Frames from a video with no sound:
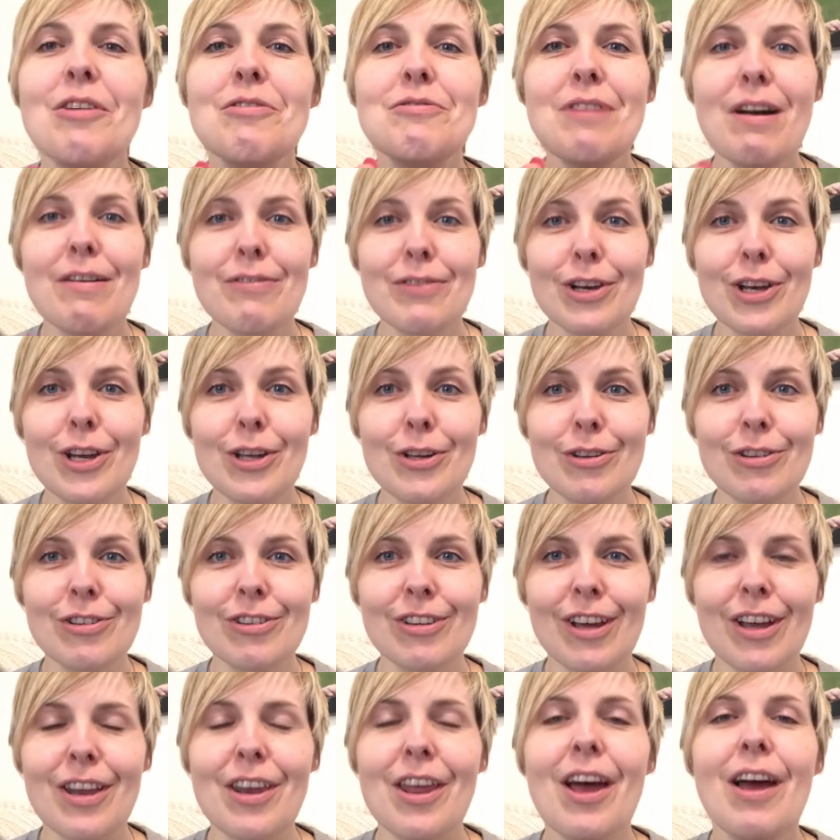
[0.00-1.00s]

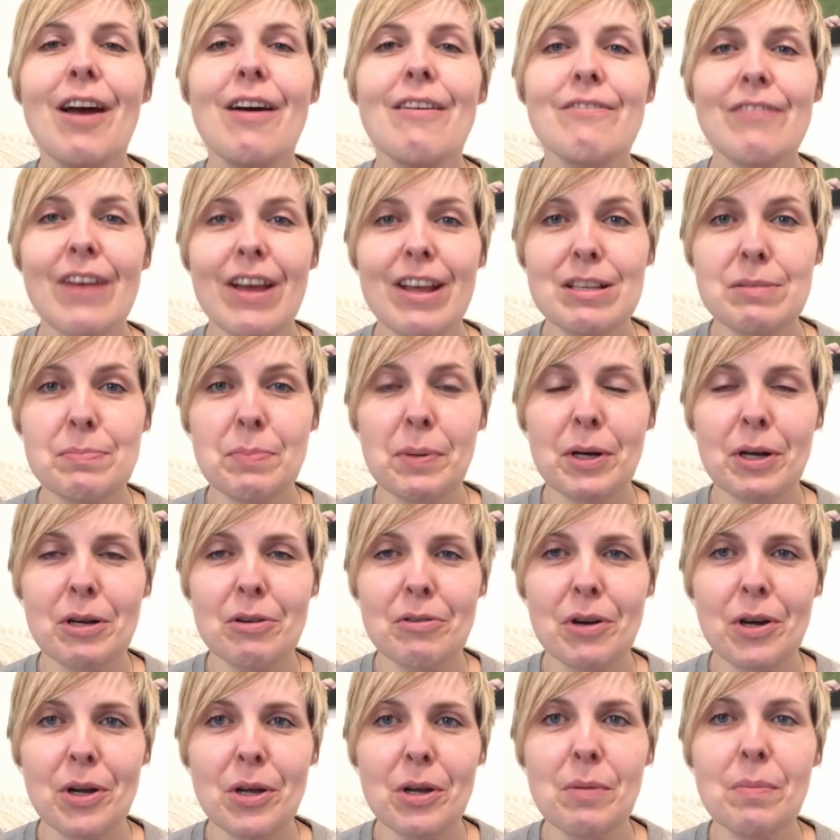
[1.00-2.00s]
Revolution Facebook
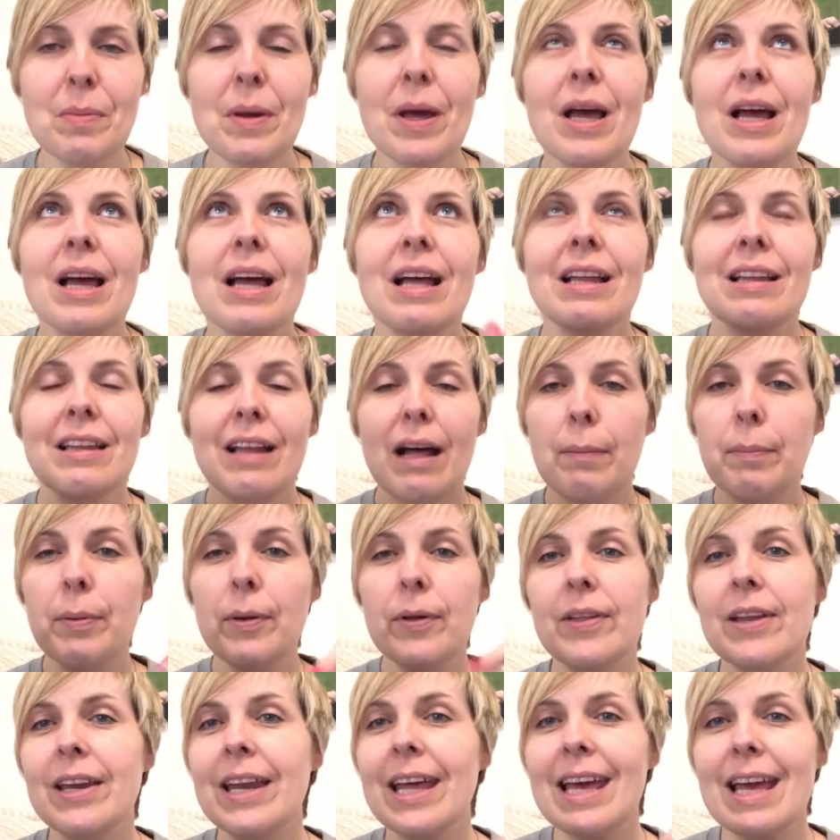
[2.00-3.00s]
group, I'll
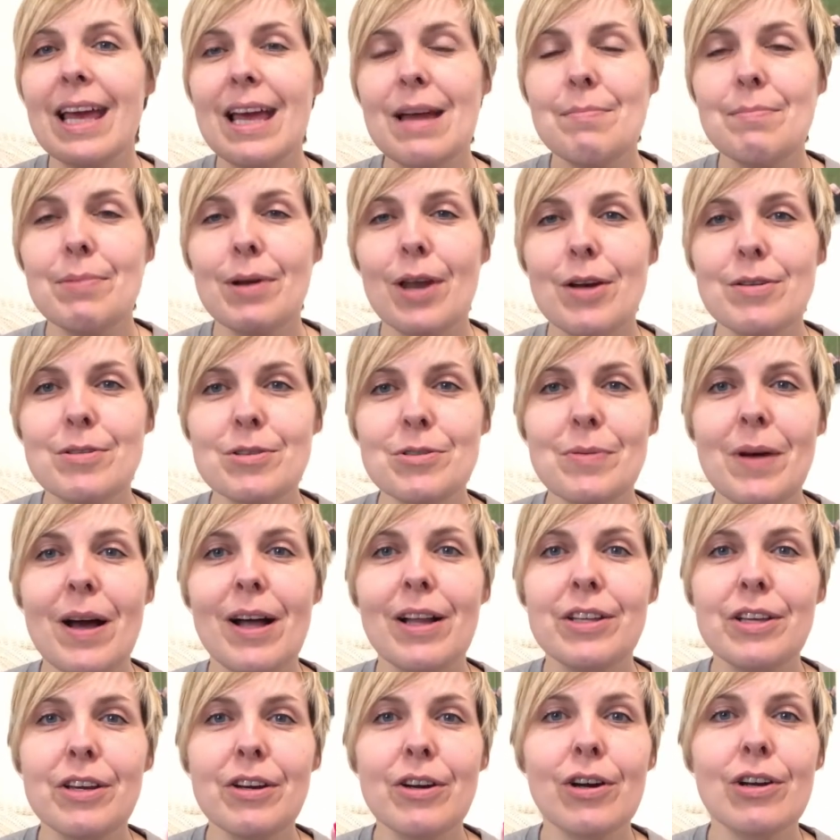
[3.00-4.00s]
put the link in below as
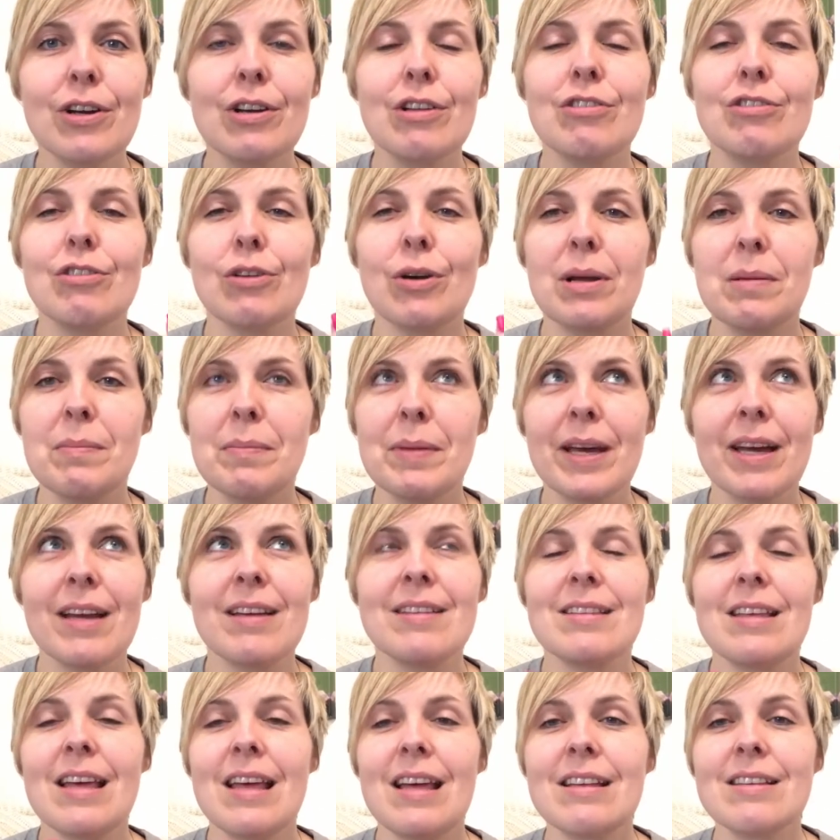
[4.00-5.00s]
well. You've got to join,
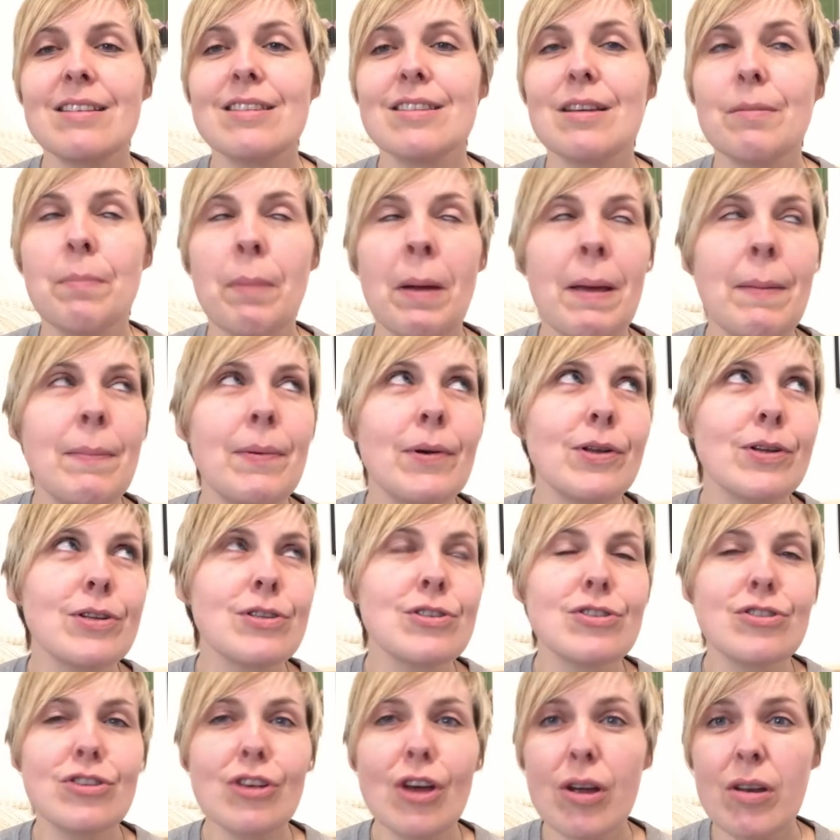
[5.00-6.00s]
because the people are
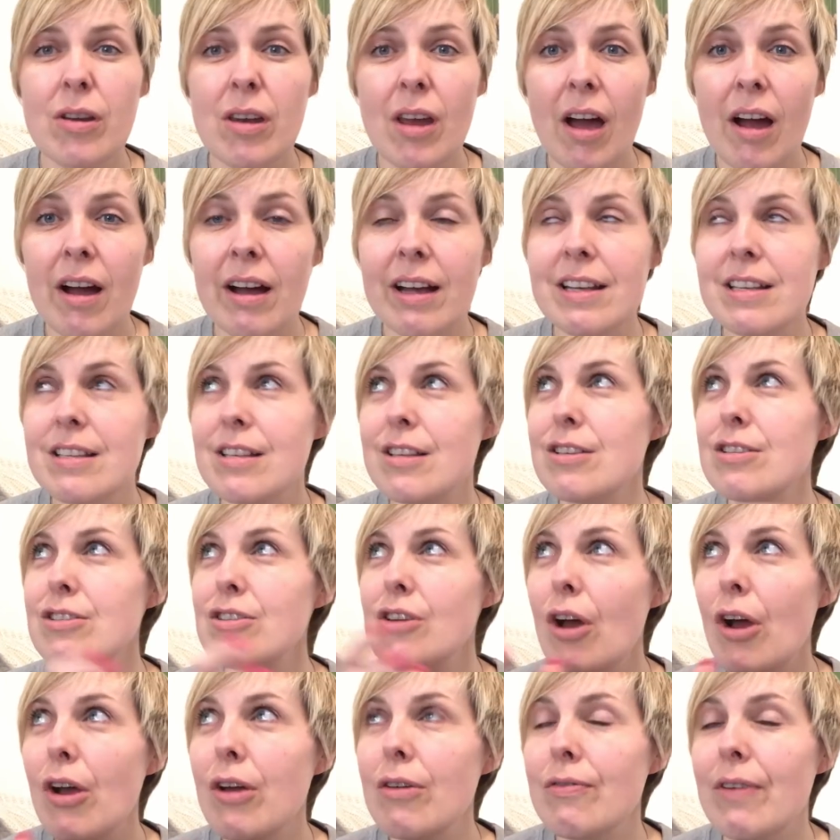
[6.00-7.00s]
so nice. There's
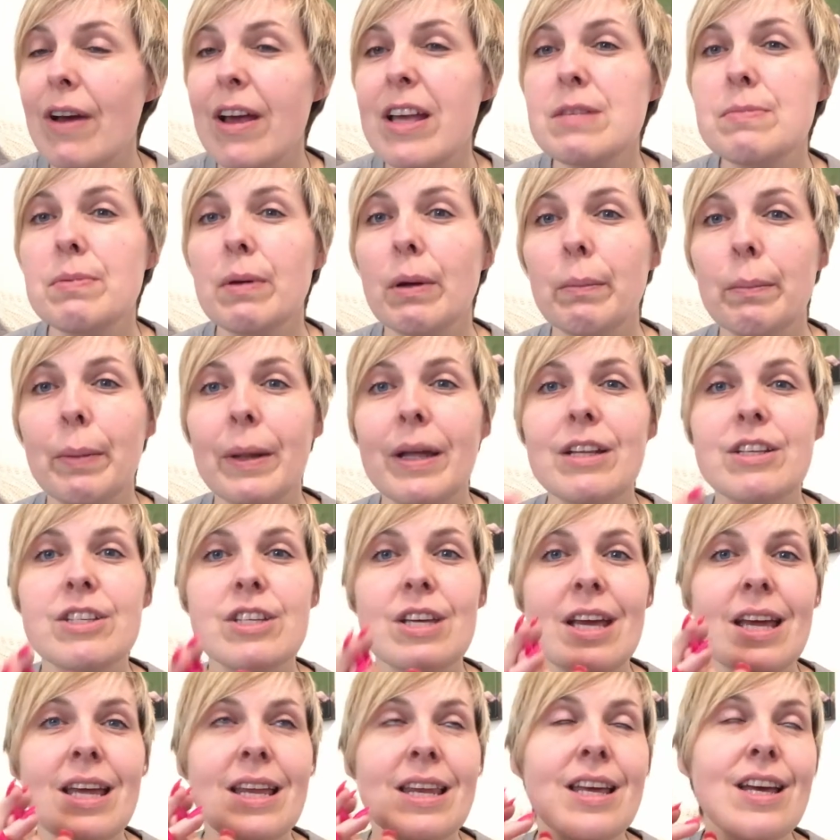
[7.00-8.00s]
no Facebook
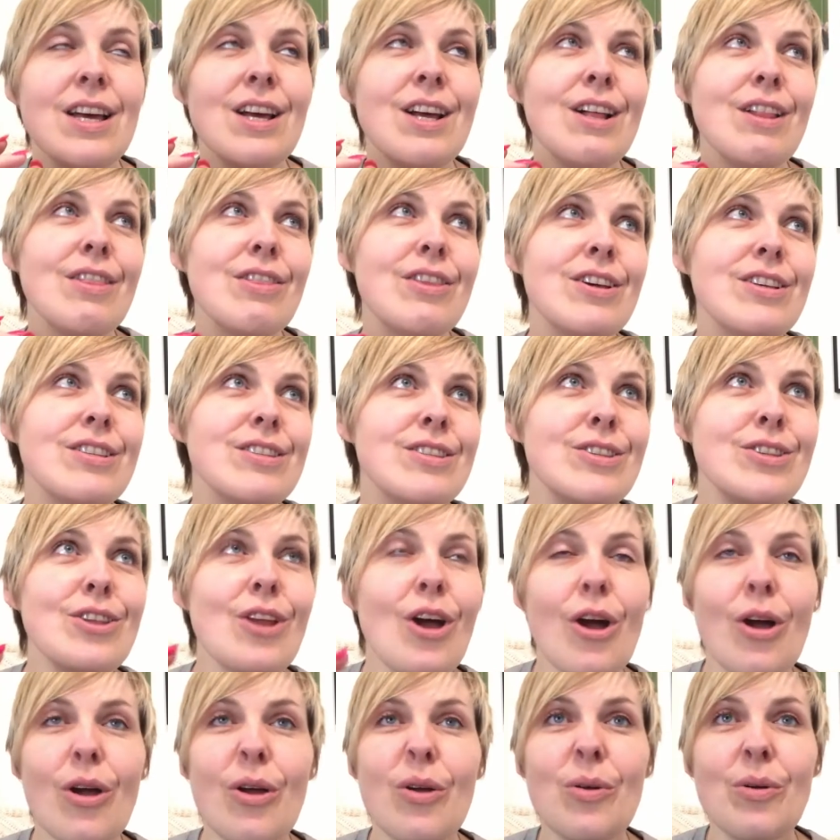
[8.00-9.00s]
bitching.
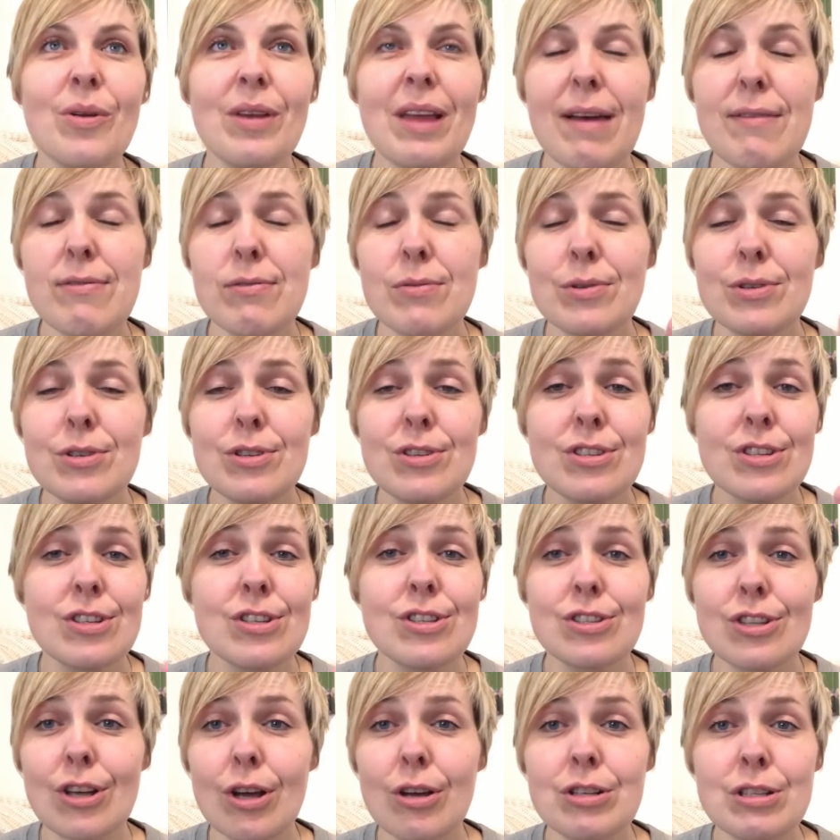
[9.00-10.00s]
Everyone's
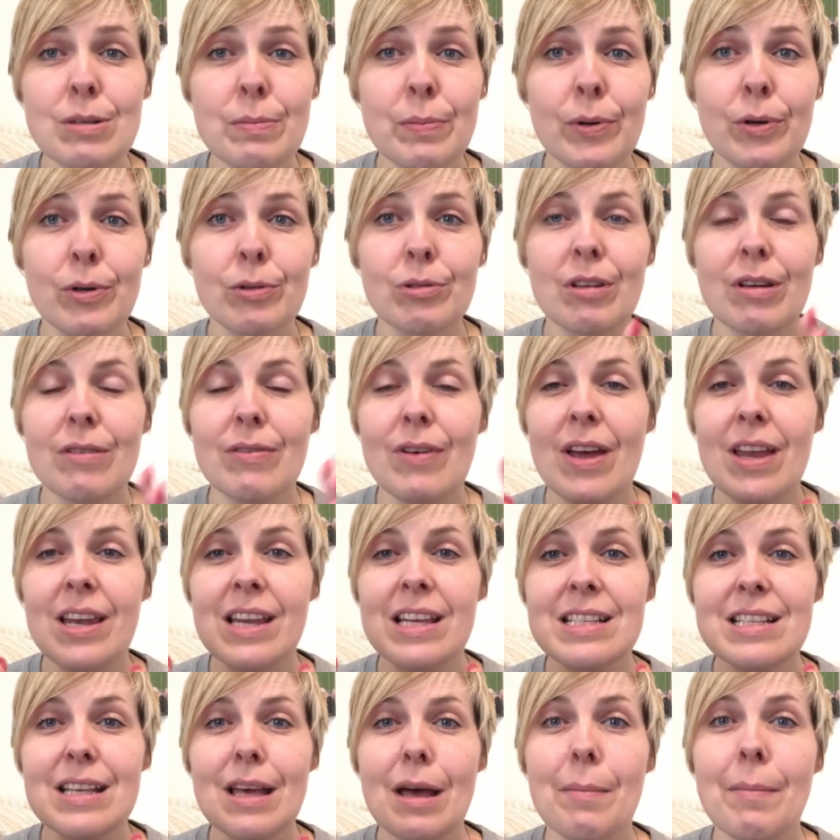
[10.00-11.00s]
just so supportive, and
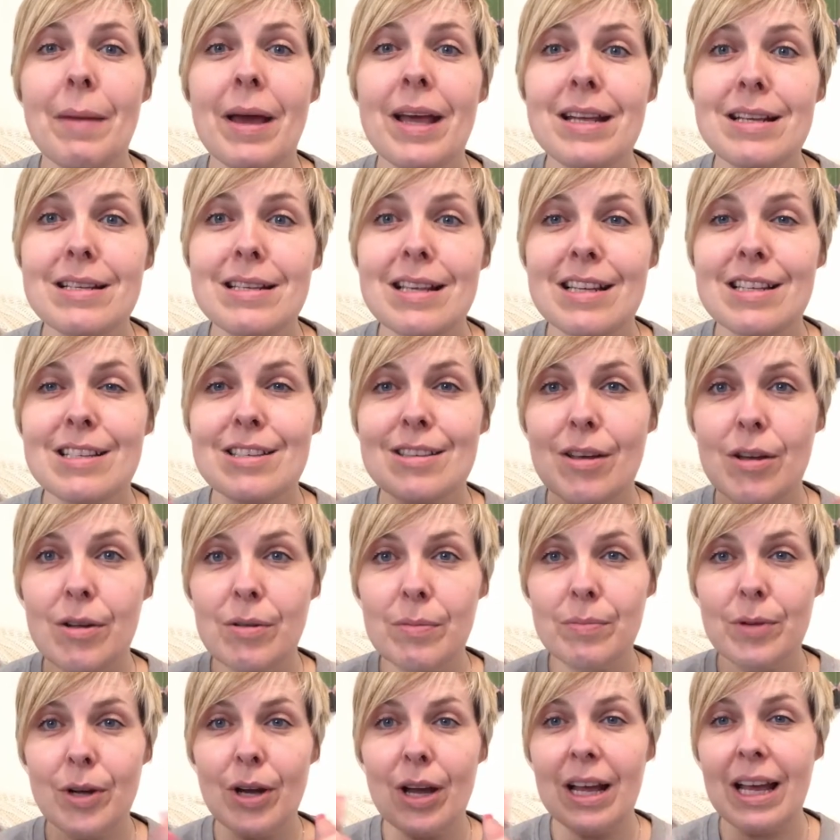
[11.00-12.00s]
it's amazing. So
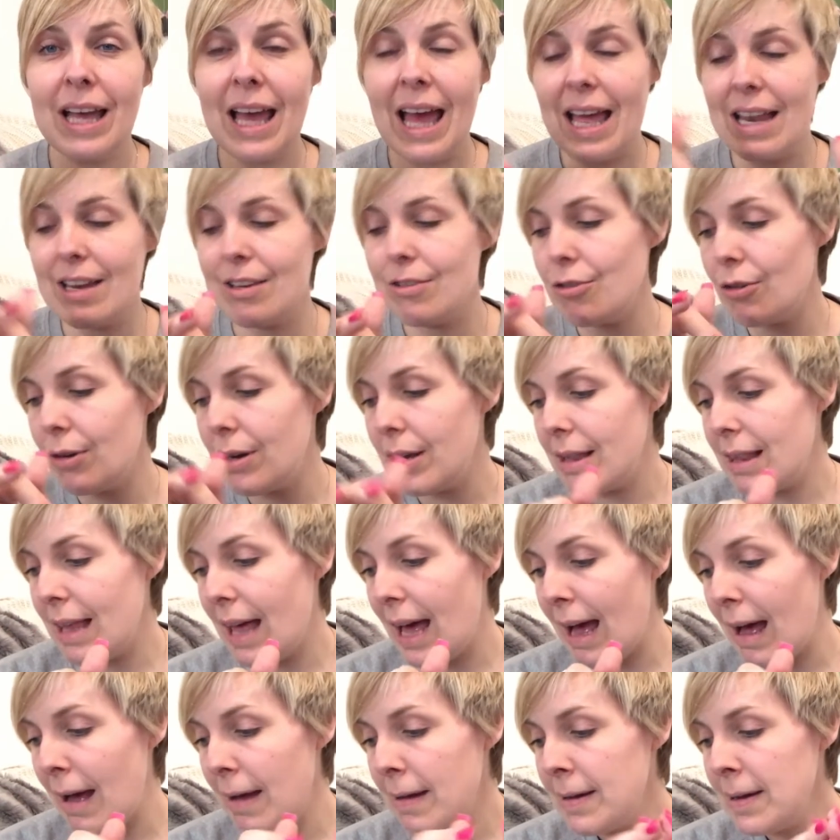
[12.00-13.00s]
again, join
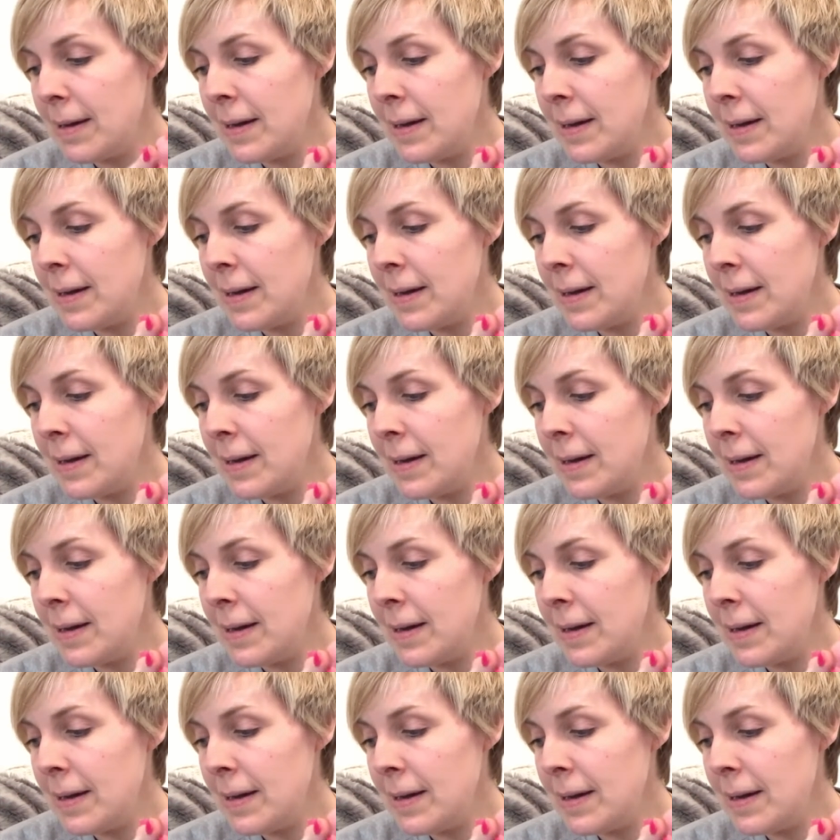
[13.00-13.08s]
that.